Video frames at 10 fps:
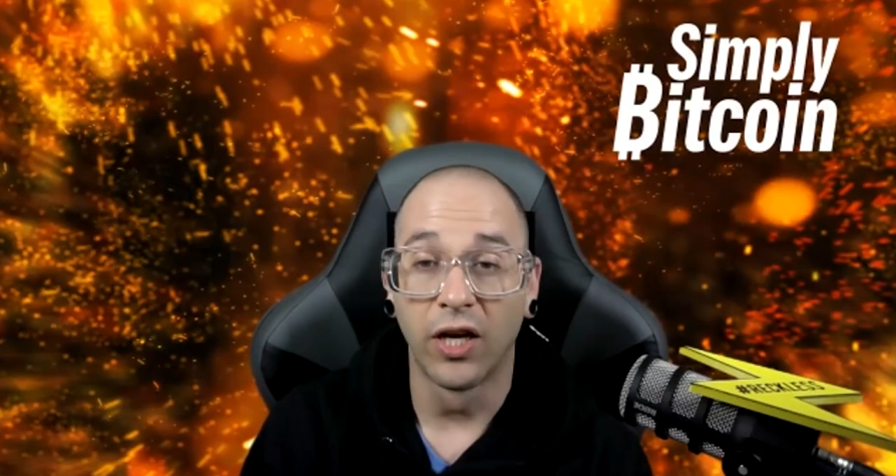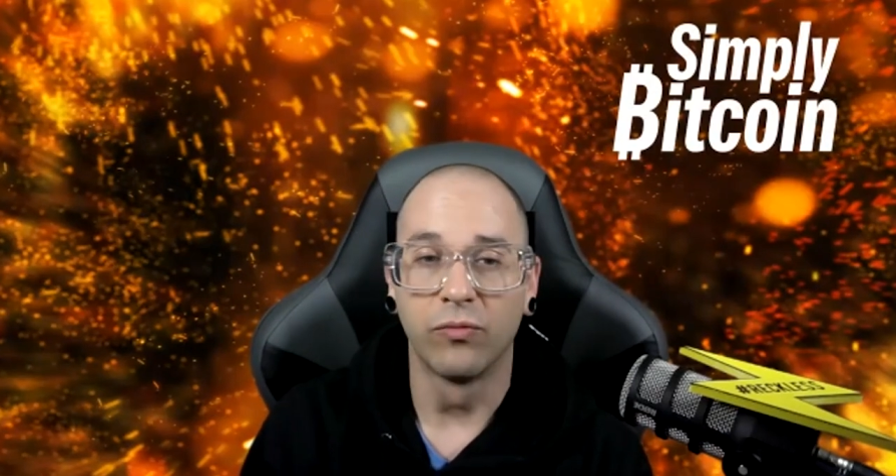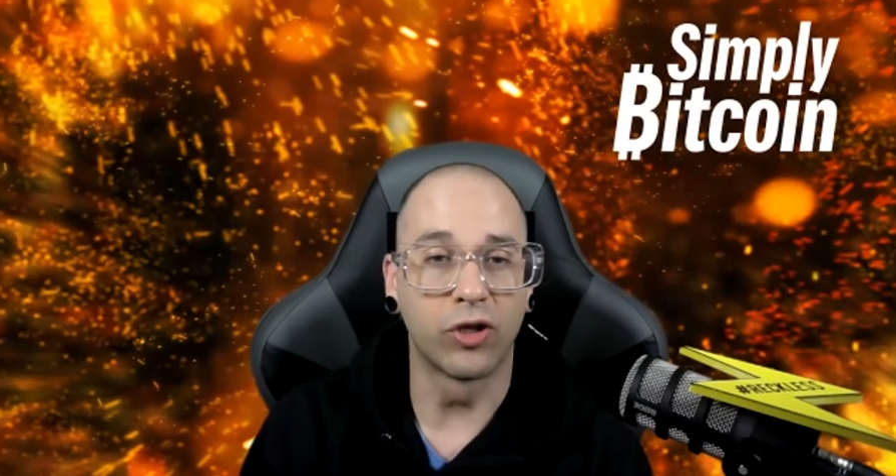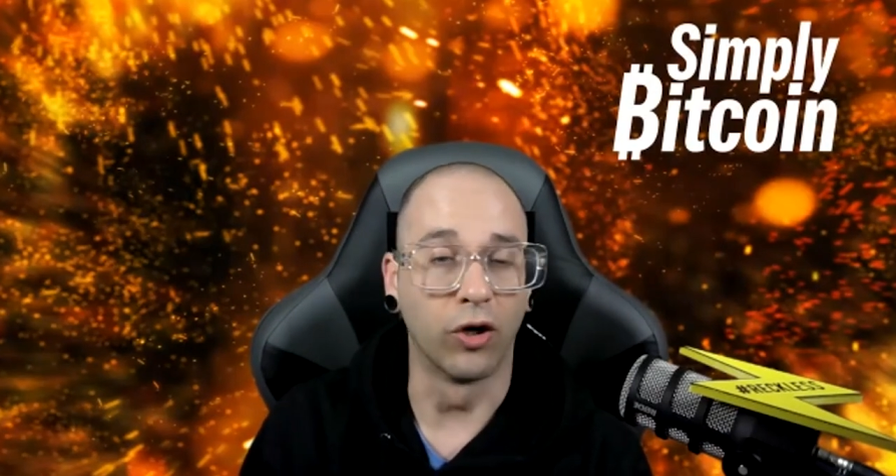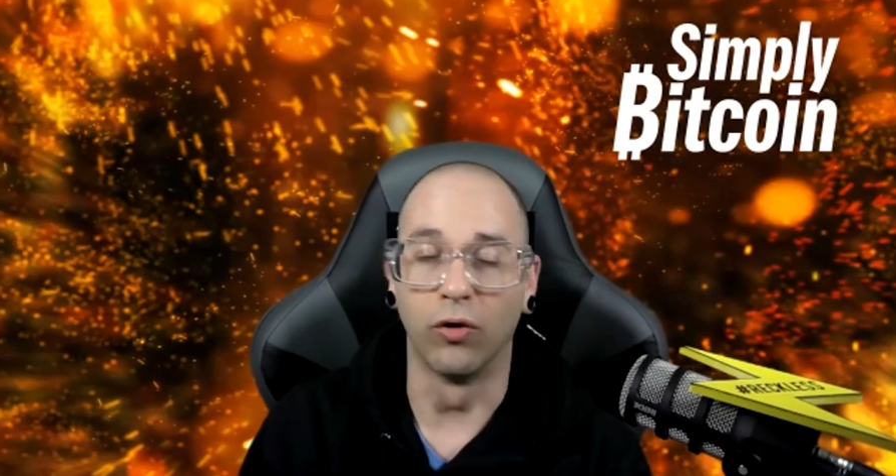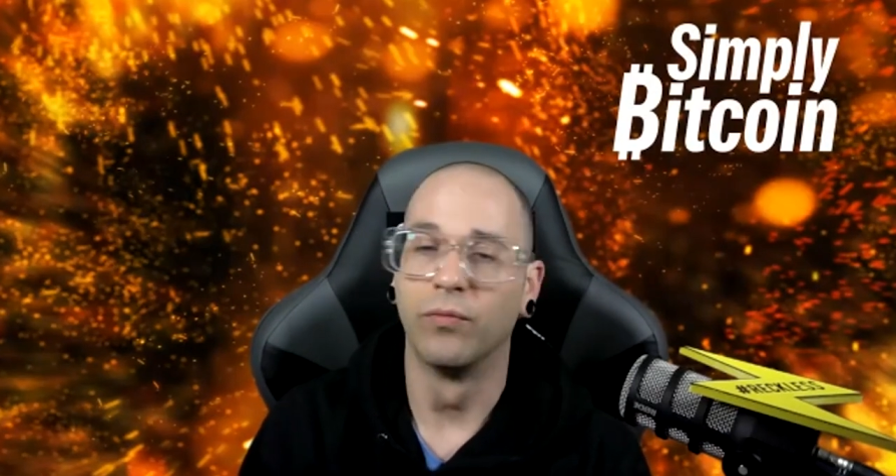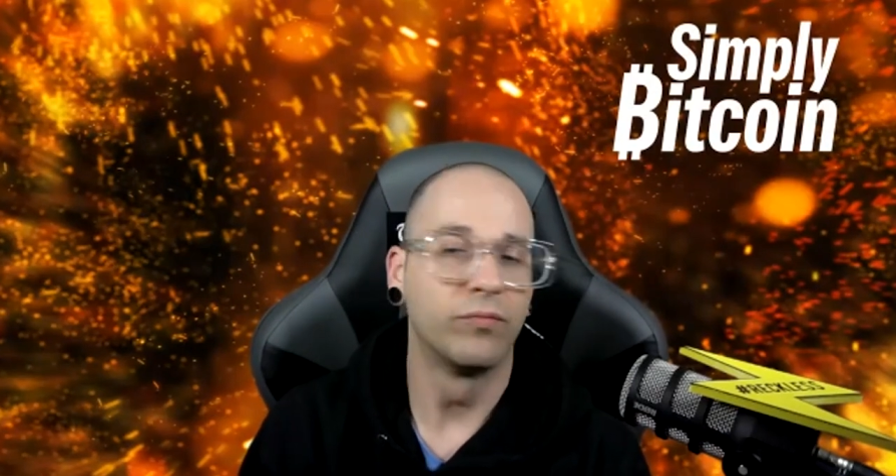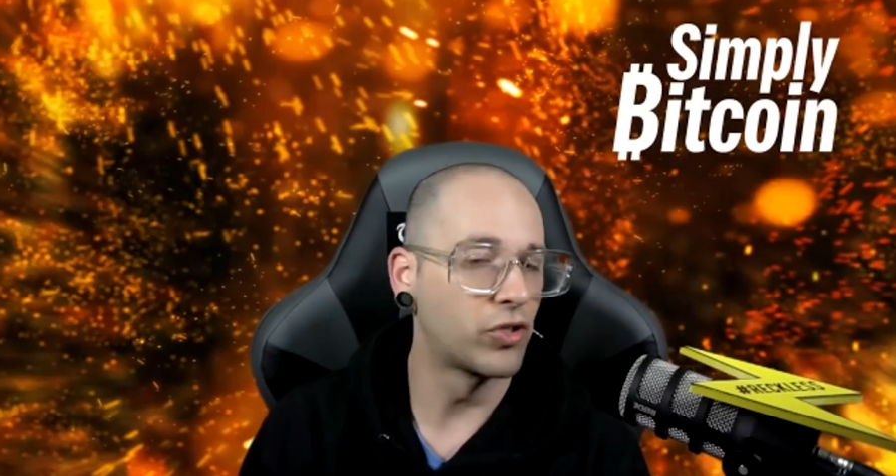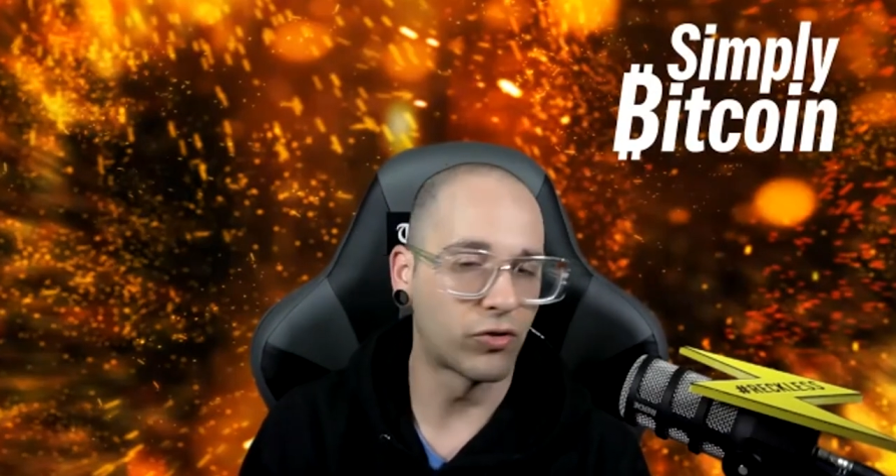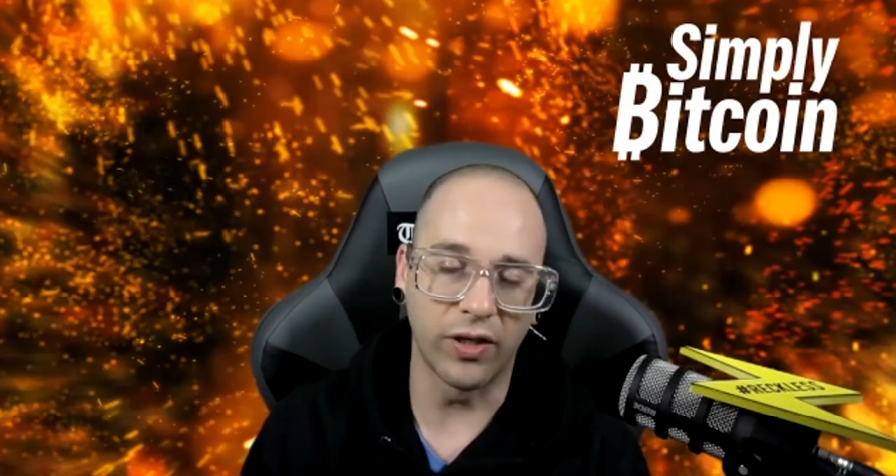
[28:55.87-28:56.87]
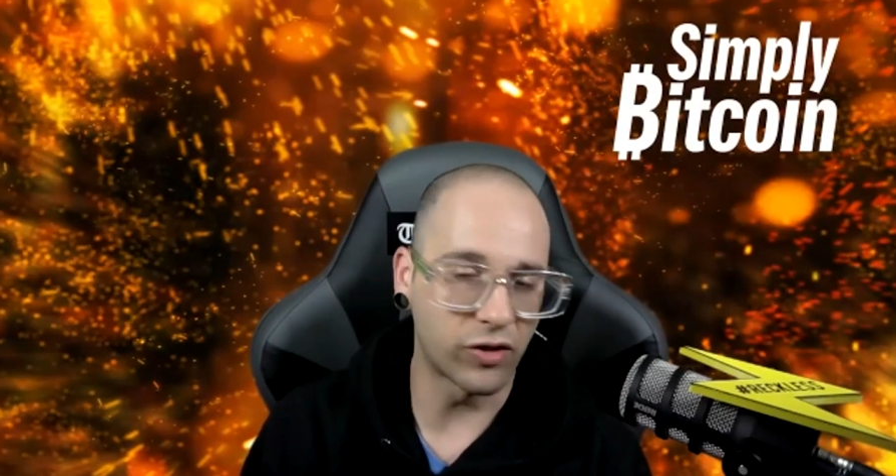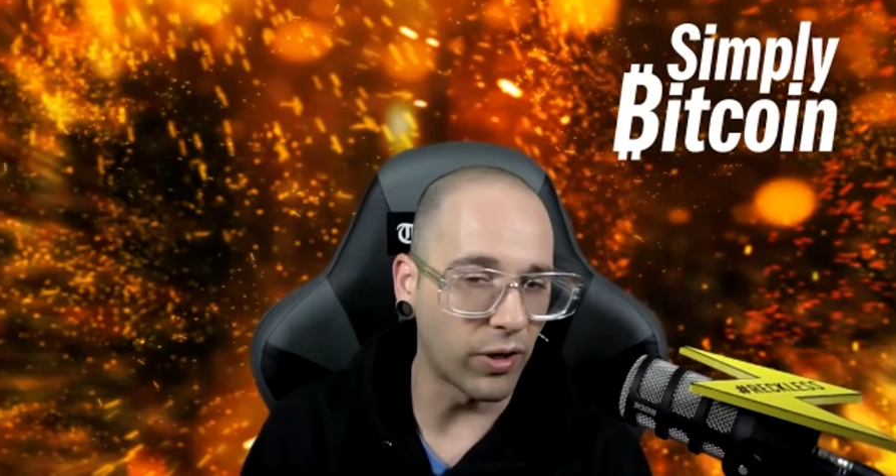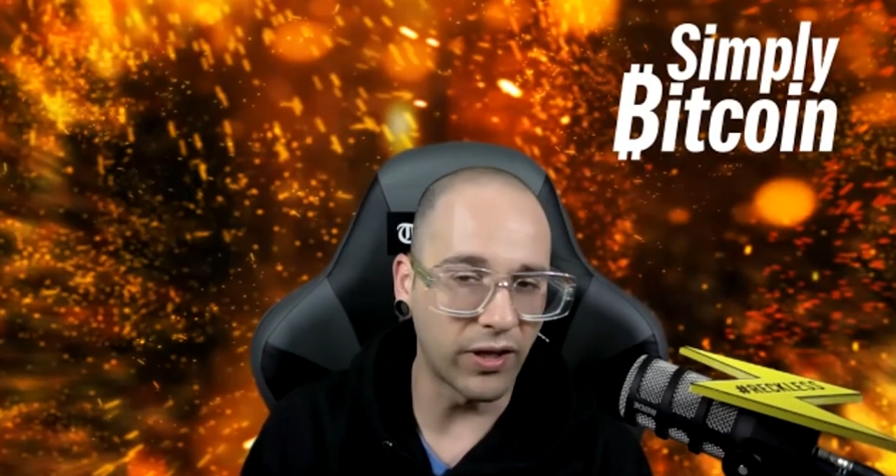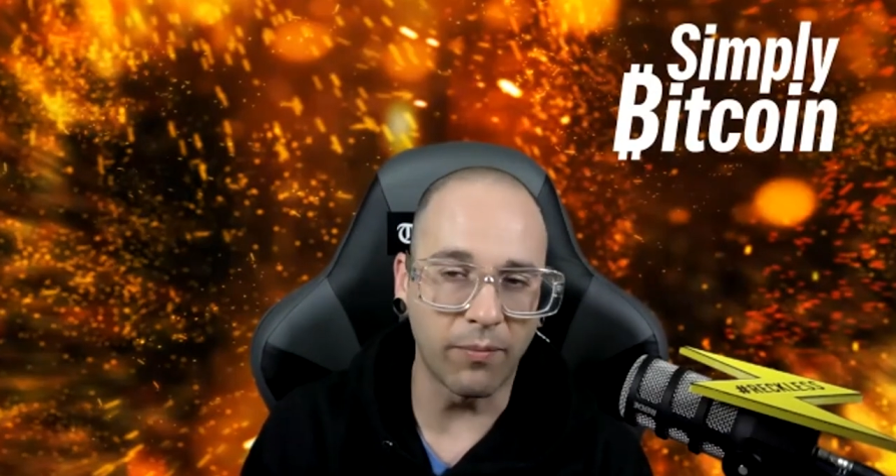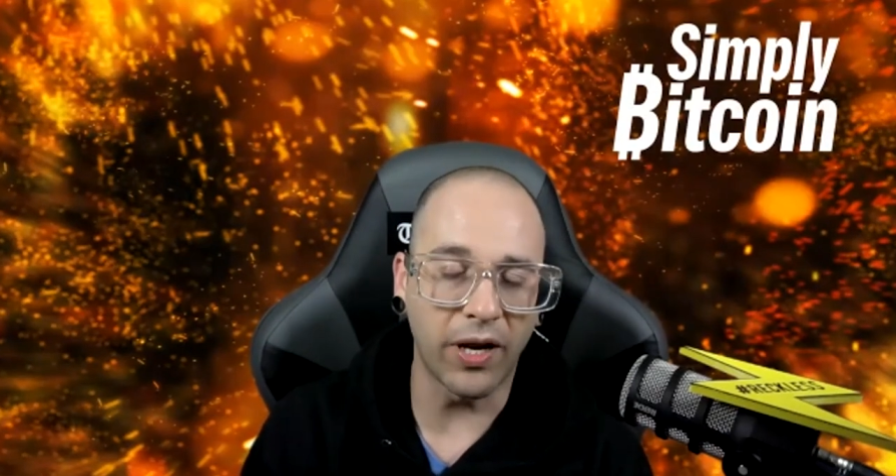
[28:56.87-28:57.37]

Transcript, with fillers: So it's great, it's great that